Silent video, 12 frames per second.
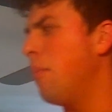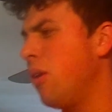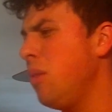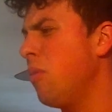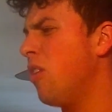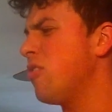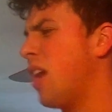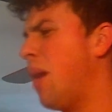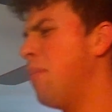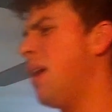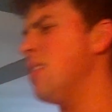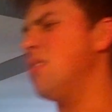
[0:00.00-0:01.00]
Pretty much,
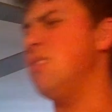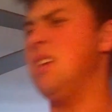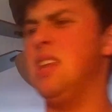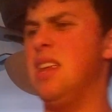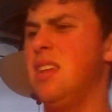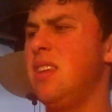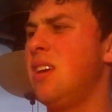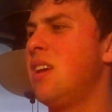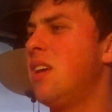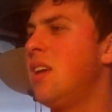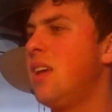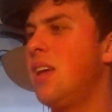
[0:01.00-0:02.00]
I'm not seeing it.
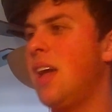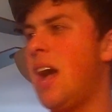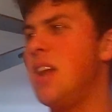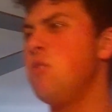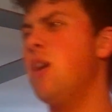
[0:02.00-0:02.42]
I